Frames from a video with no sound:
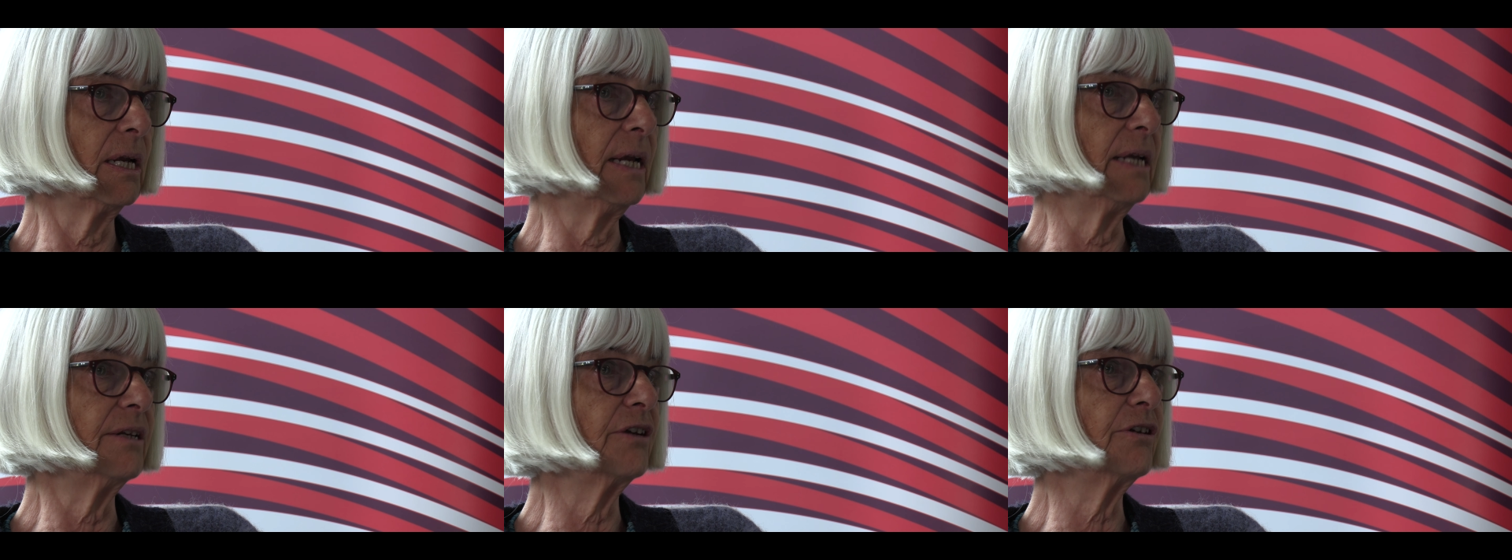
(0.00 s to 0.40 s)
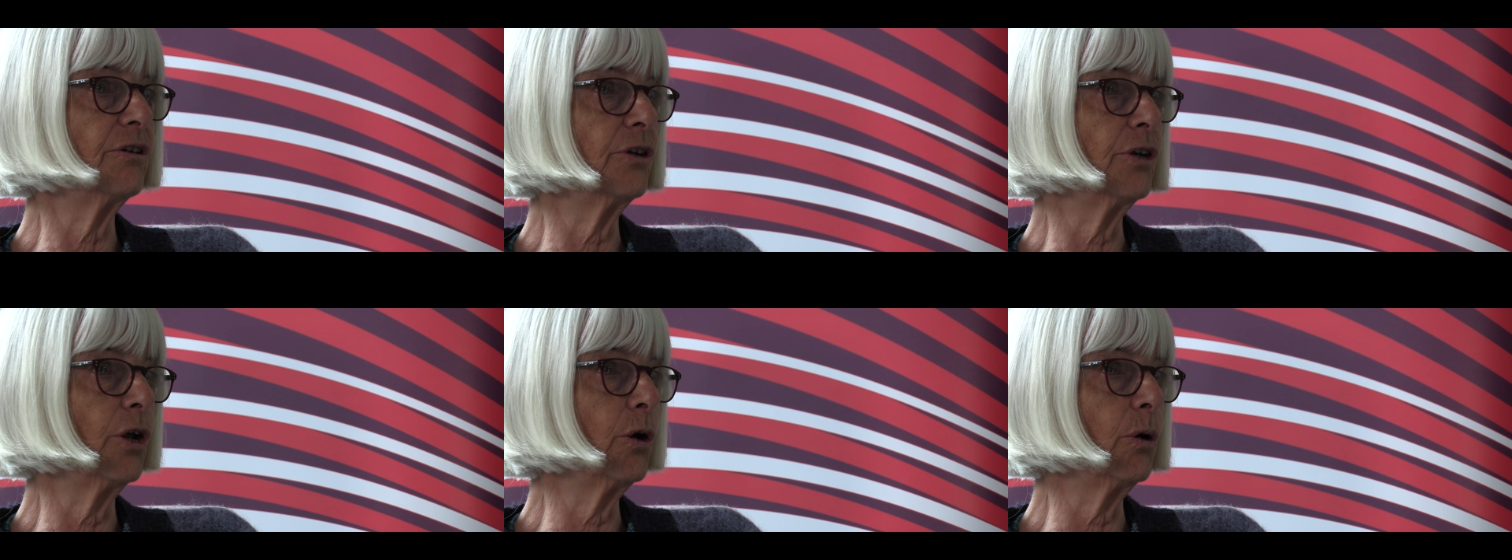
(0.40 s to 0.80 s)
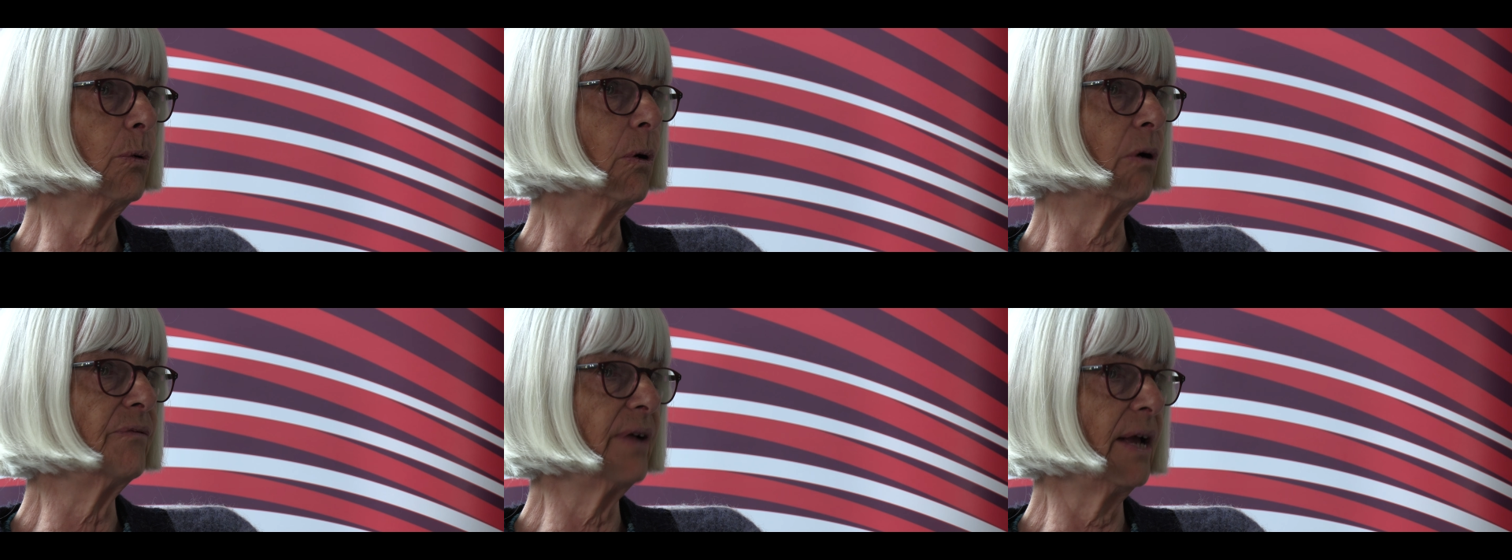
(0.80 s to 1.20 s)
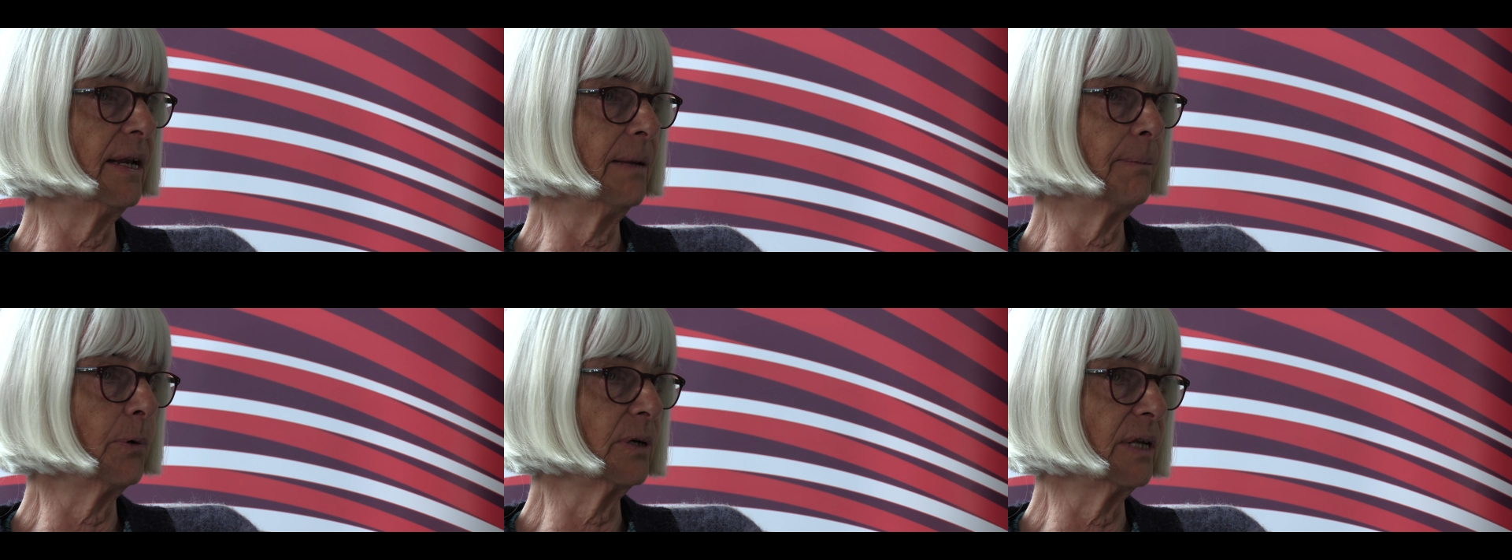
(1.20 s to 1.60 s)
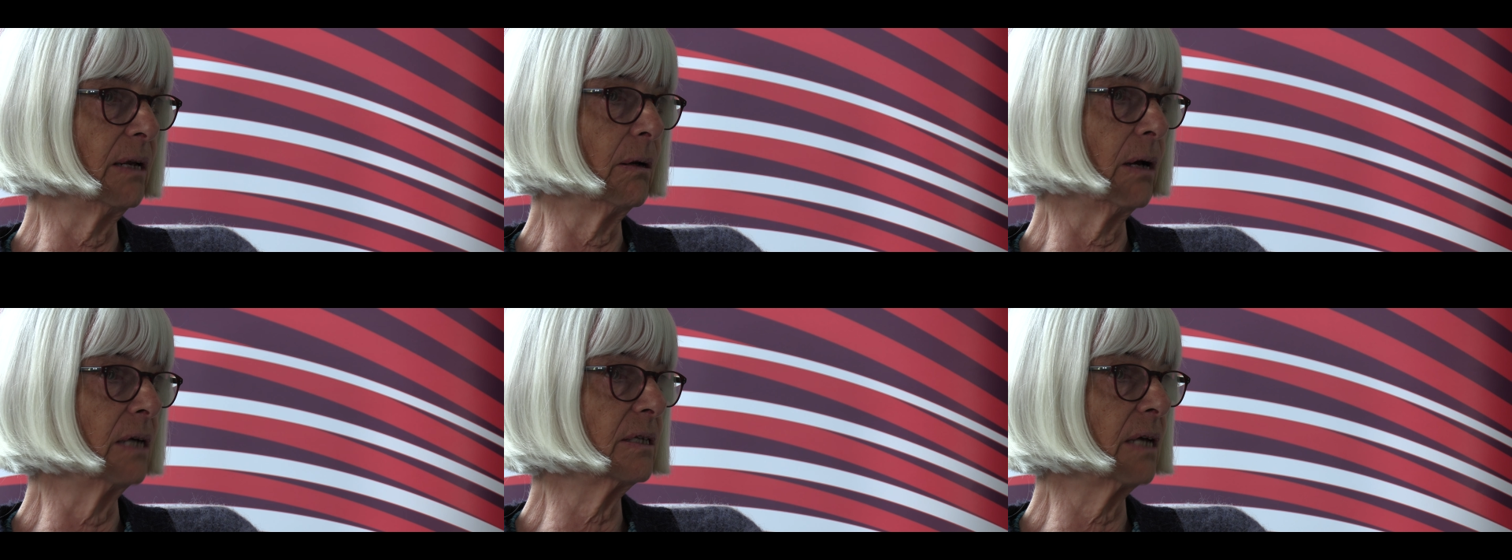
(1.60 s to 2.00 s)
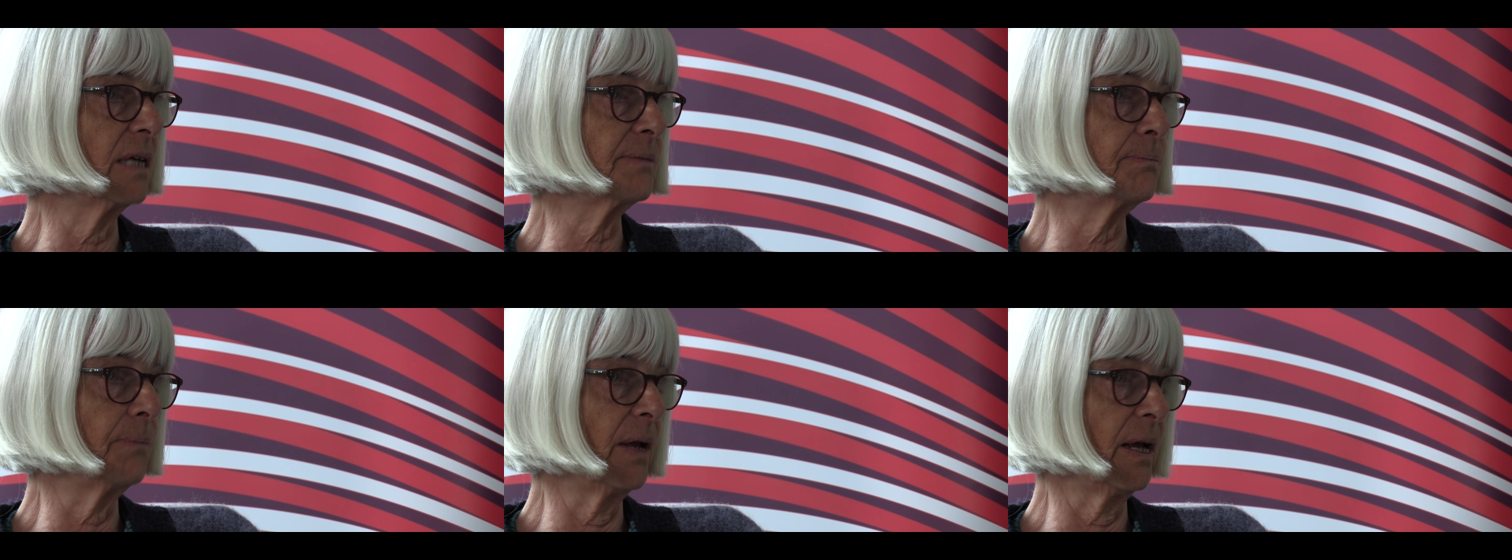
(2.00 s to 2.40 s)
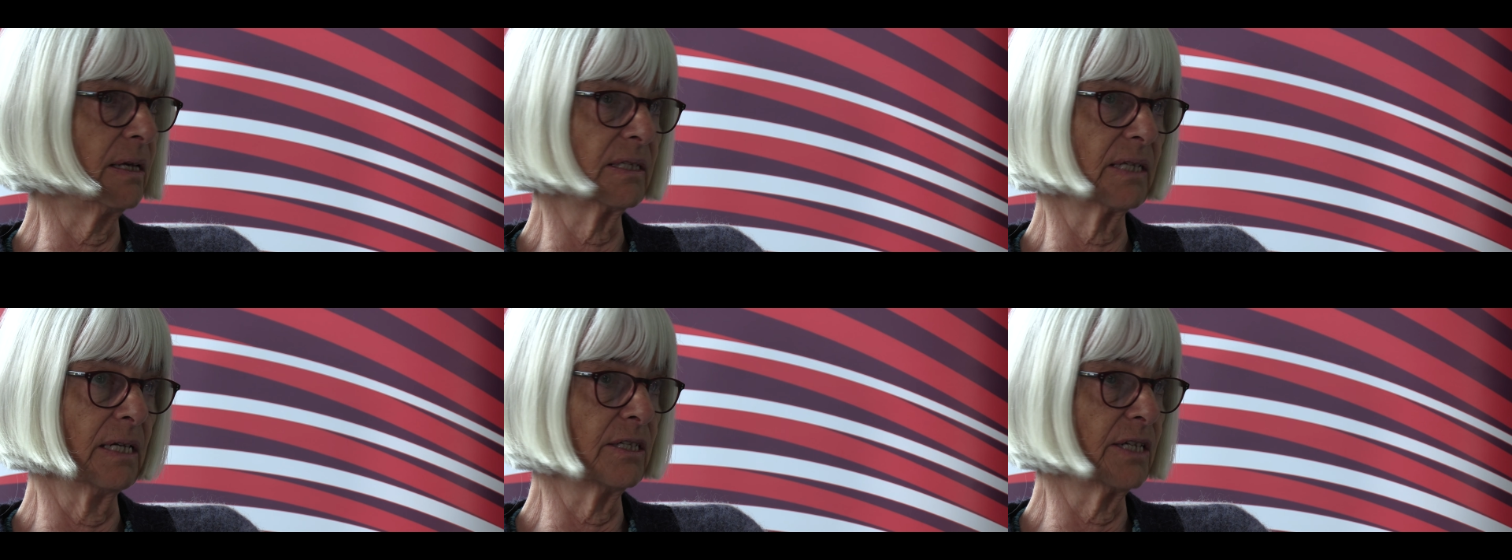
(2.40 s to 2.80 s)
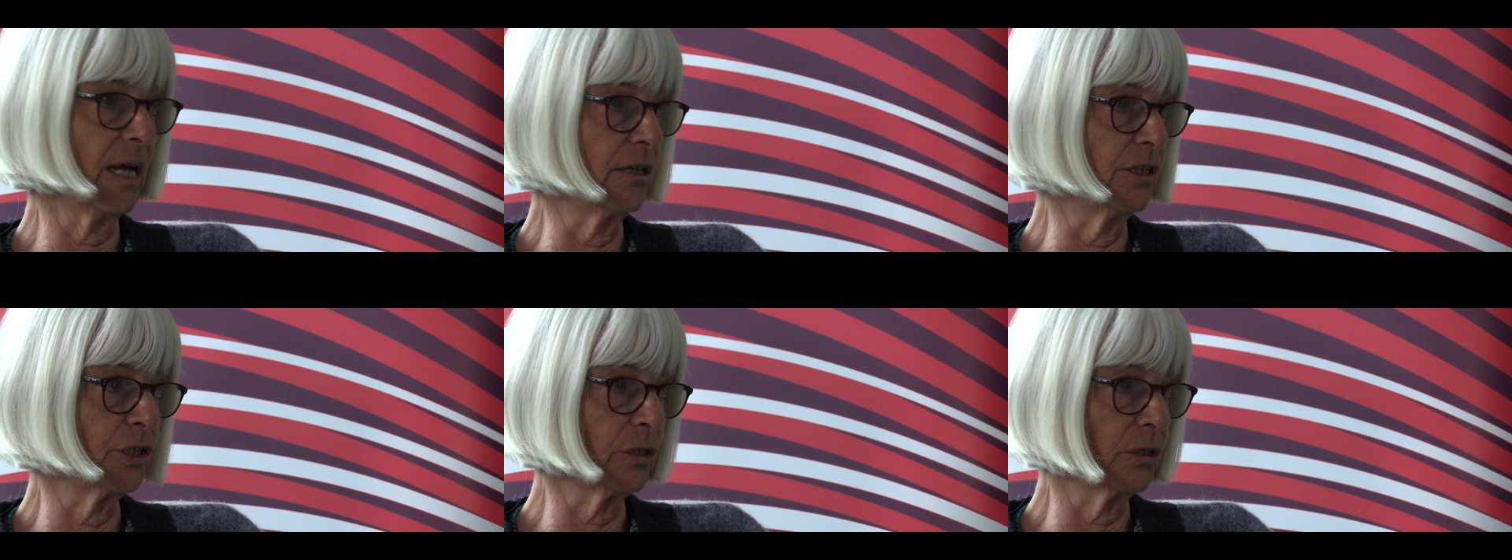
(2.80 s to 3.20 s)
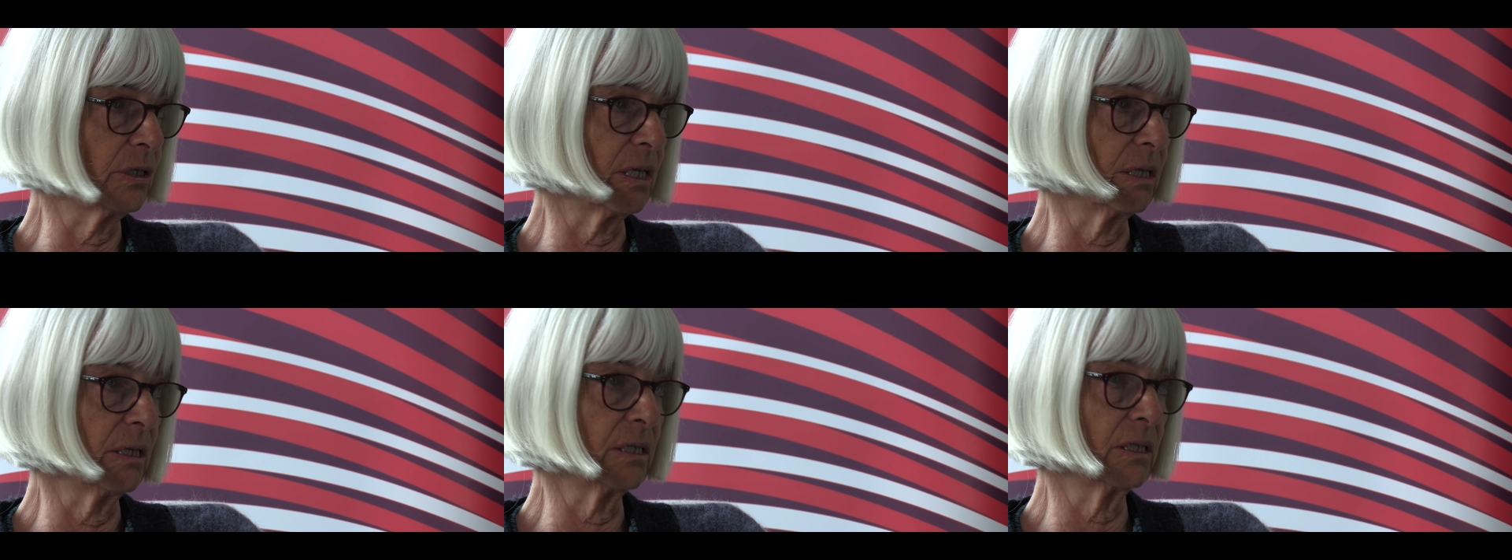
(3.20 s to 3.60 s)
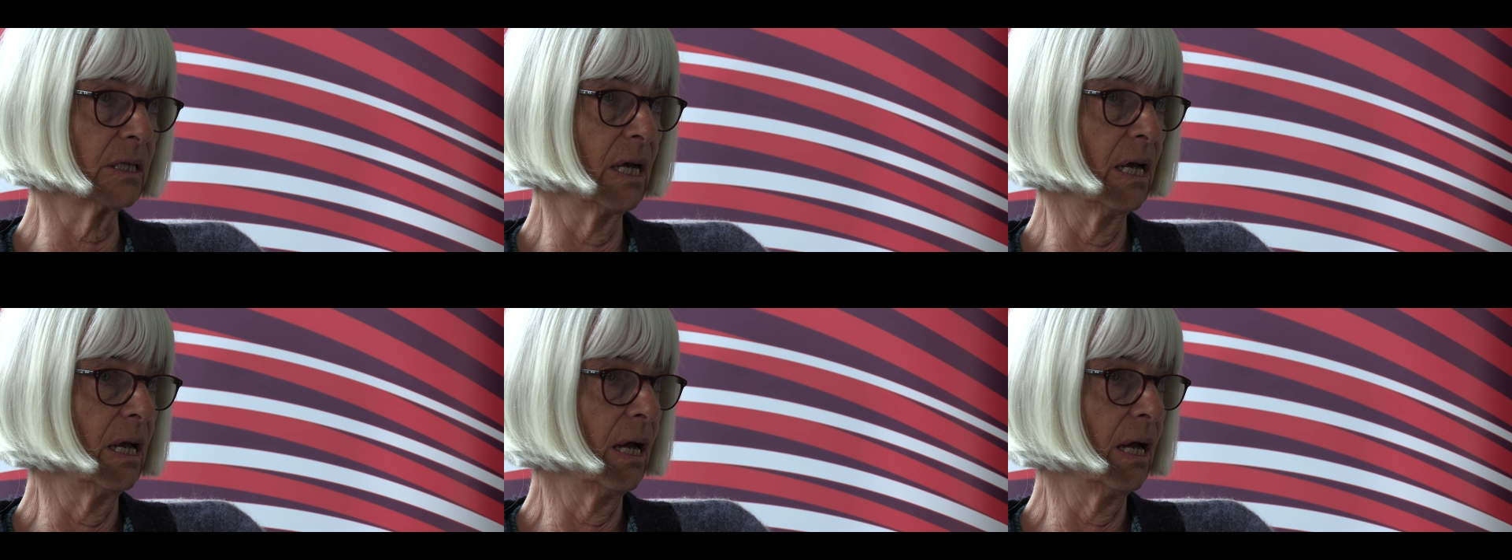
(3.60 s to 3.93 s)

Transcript: he didn't know of anybody as, as intelligent and as